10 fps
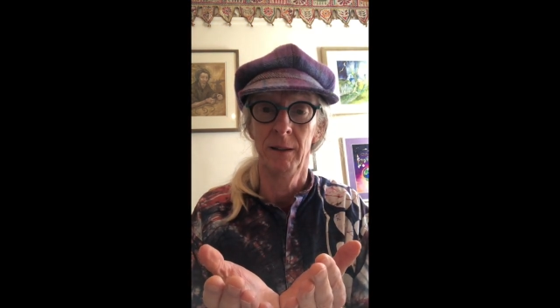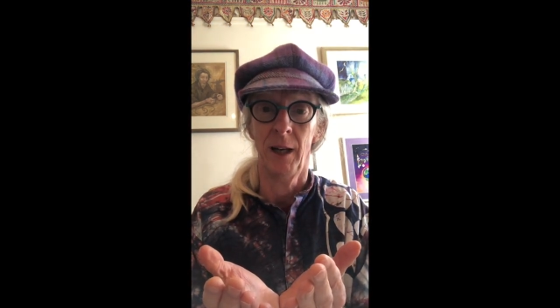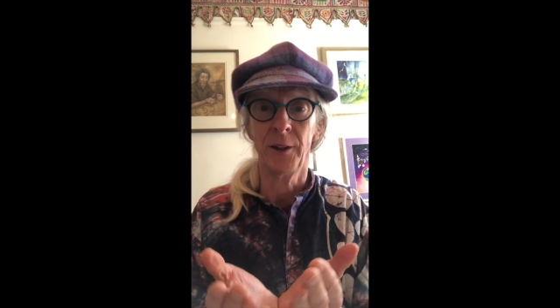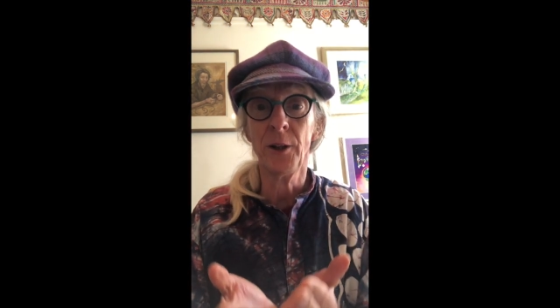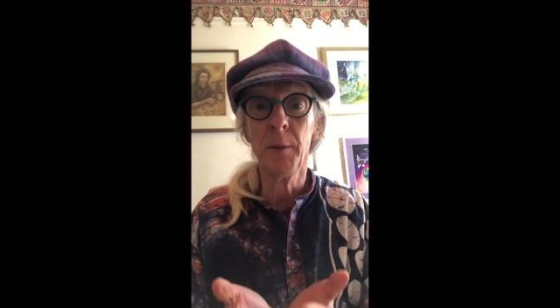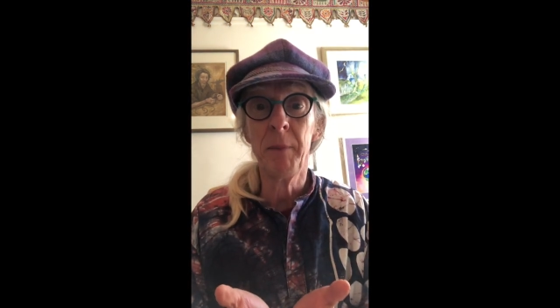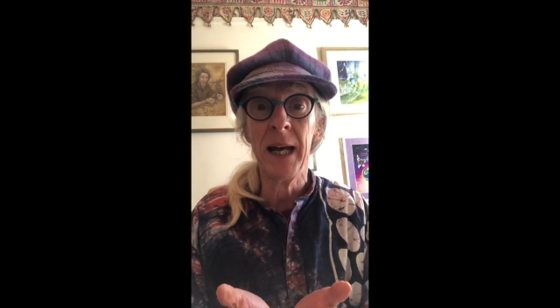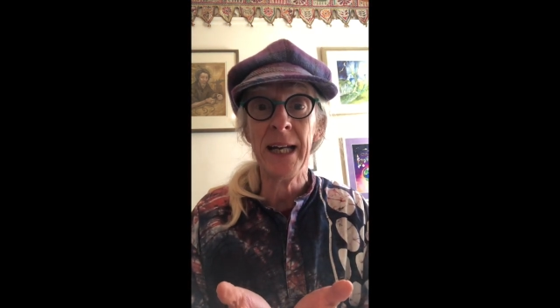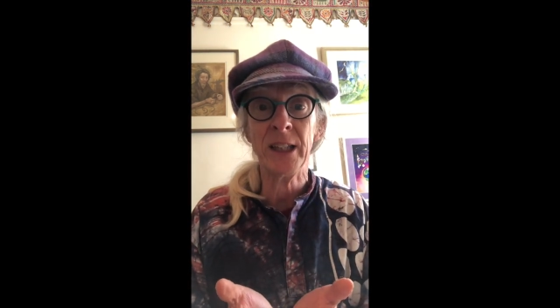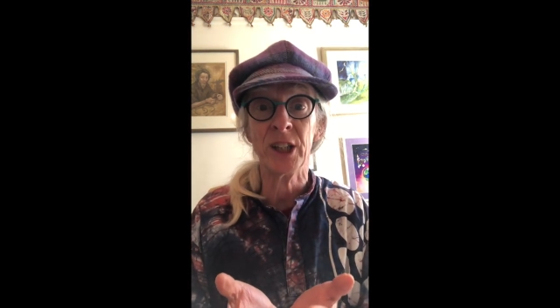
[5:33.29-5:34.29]
And on the
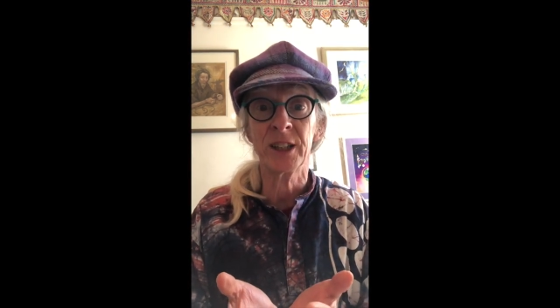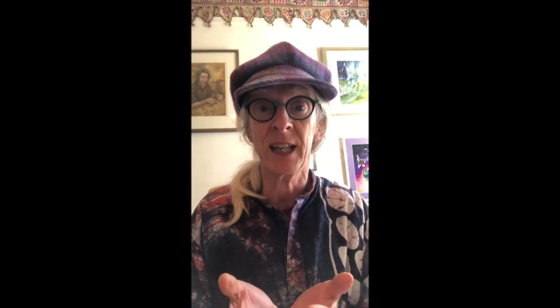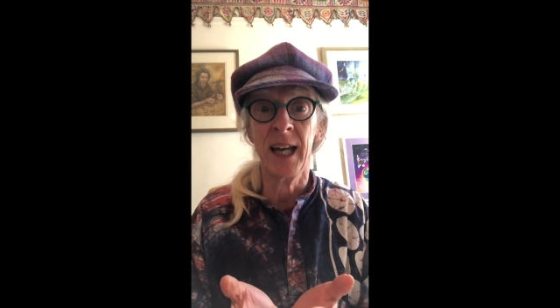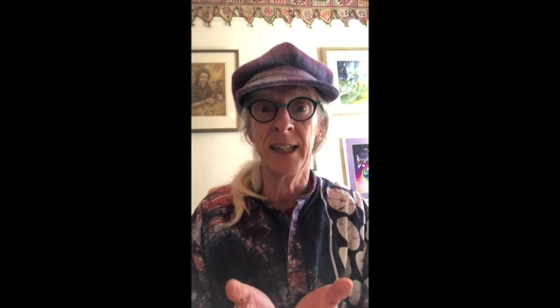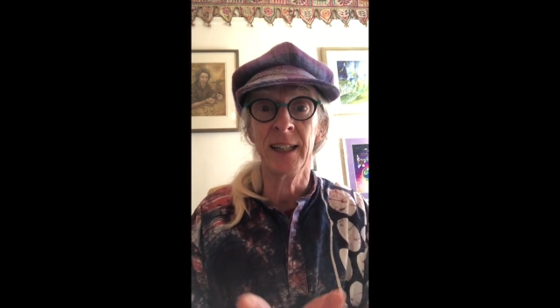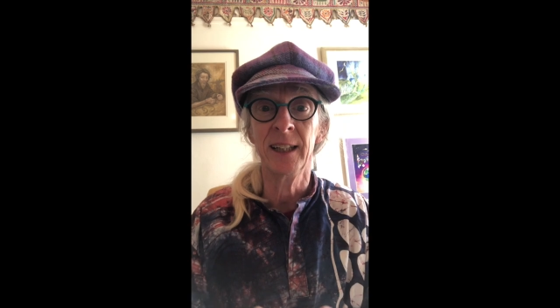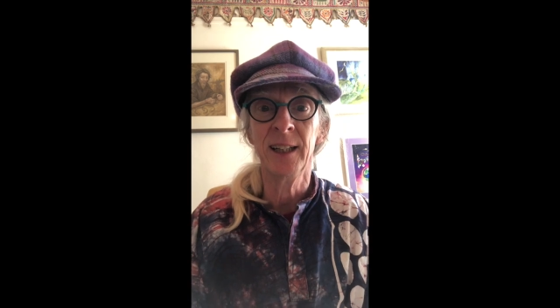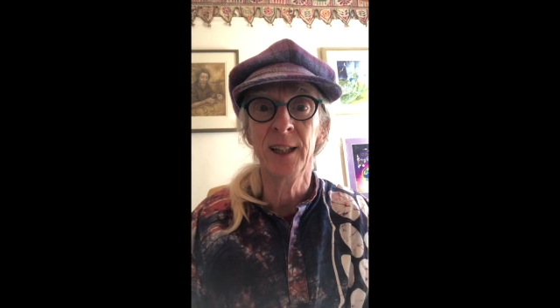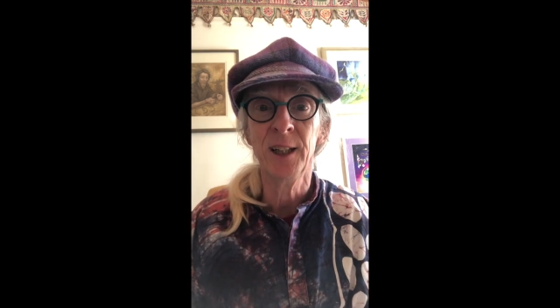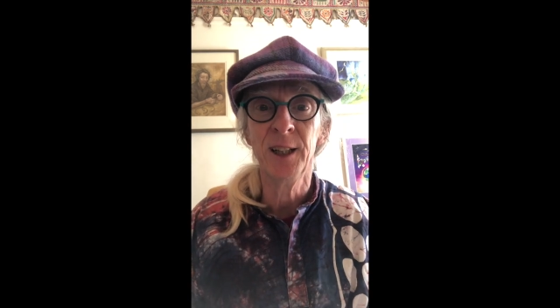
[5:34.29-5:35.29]
page it said,
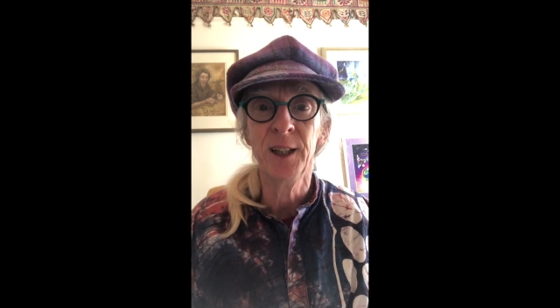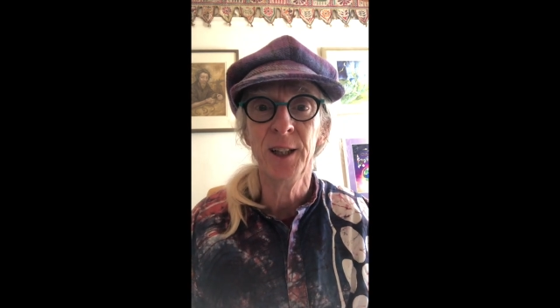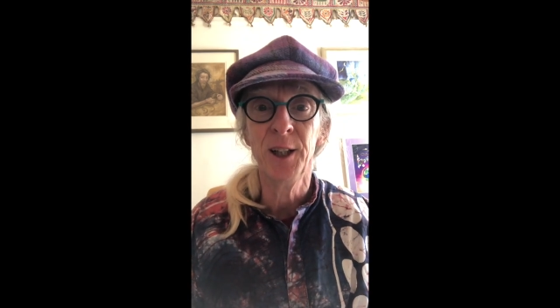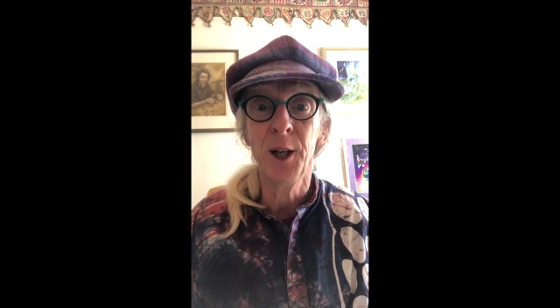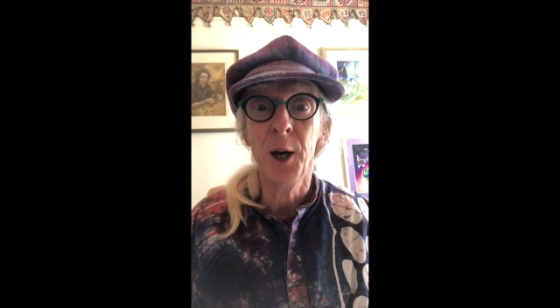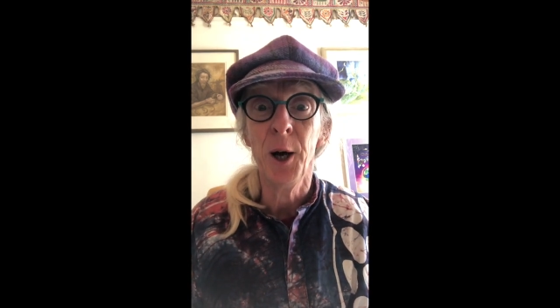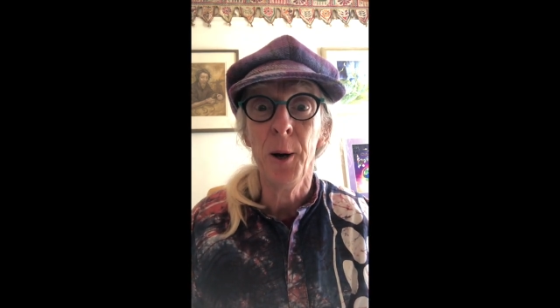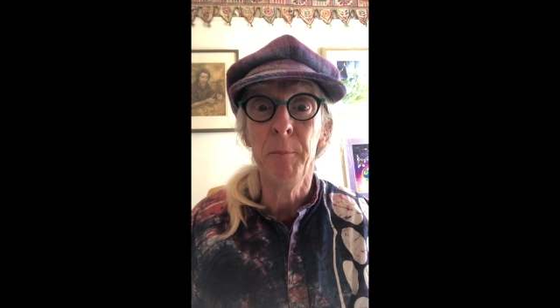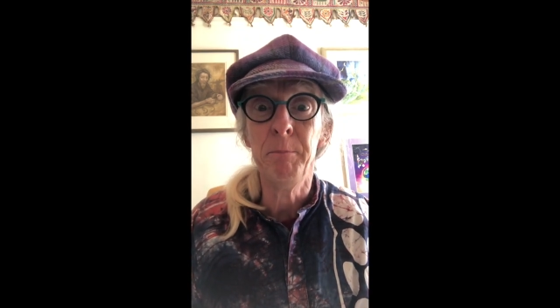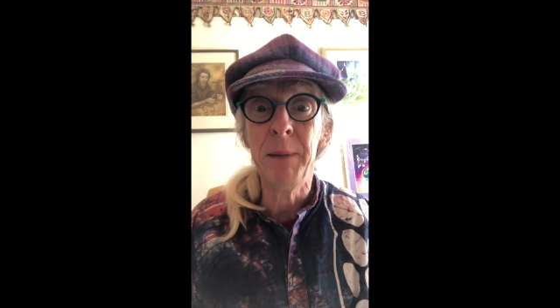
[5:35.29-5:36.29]

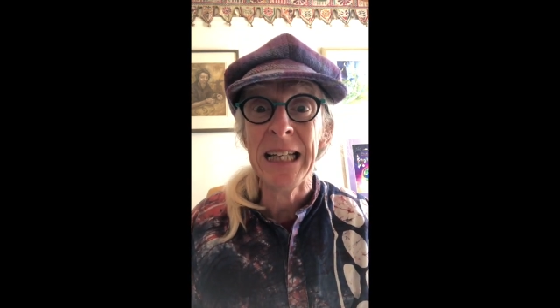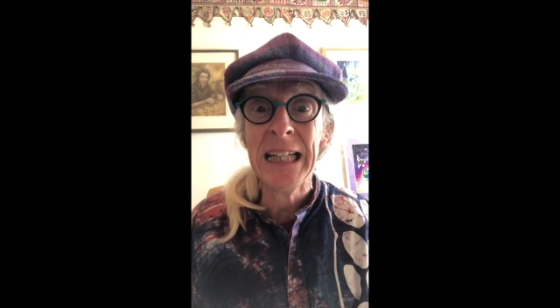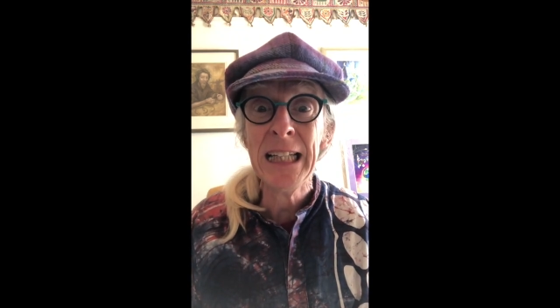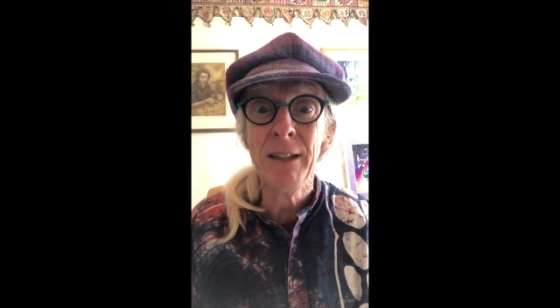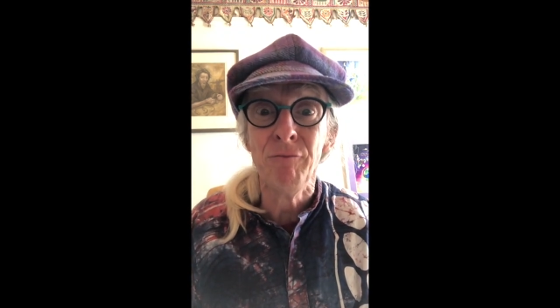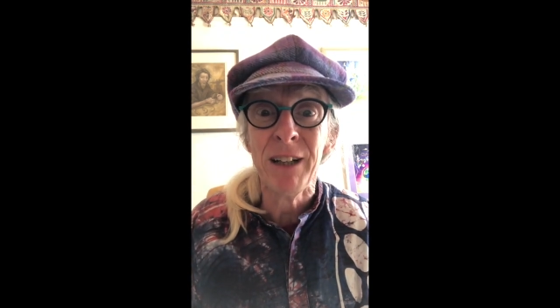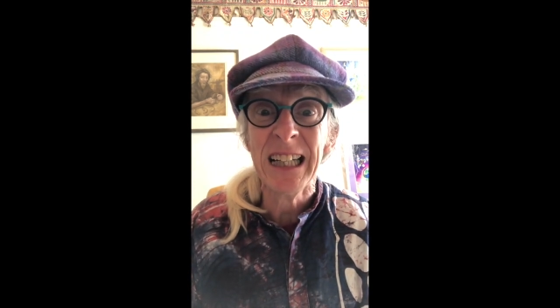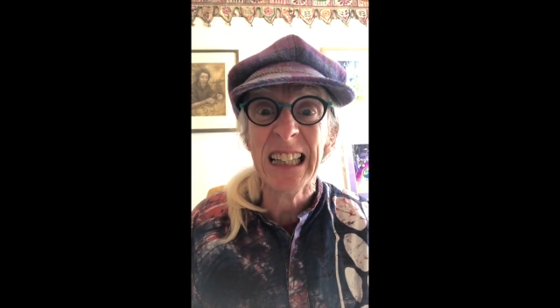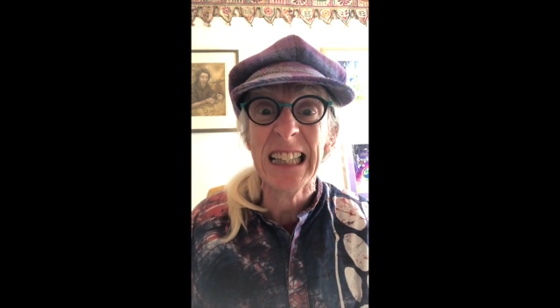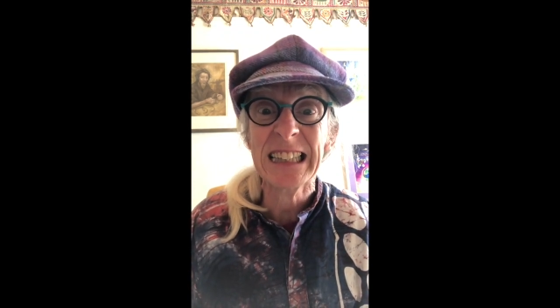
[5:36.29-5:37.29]
be
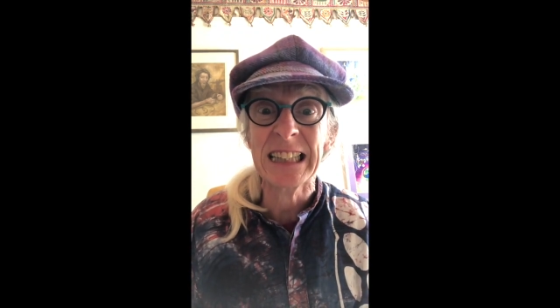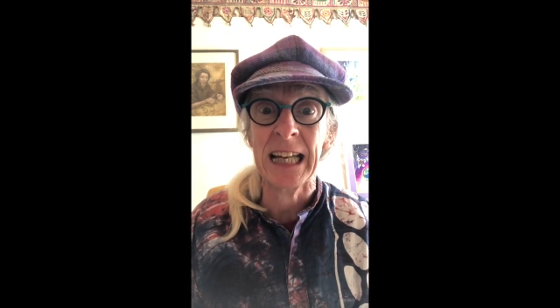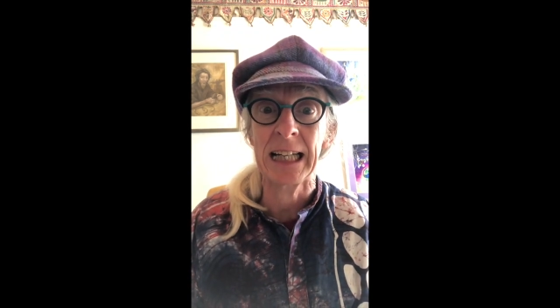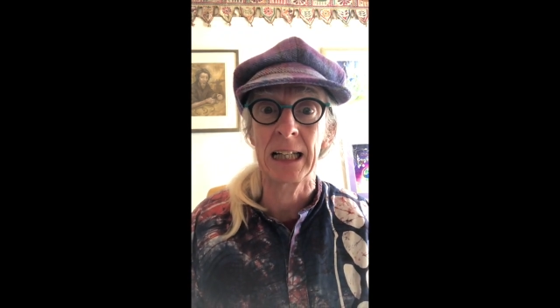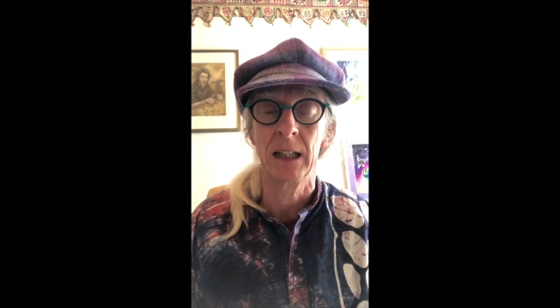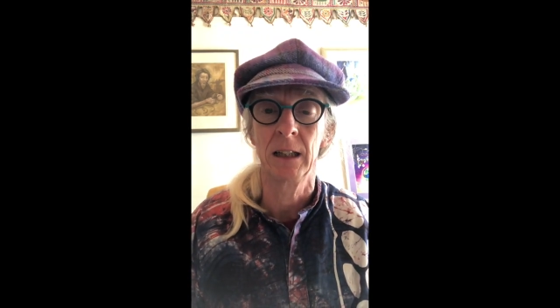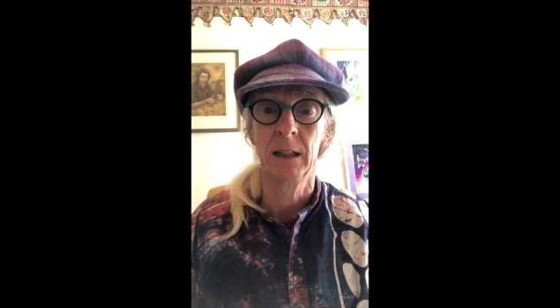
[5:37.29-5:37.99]
realistic,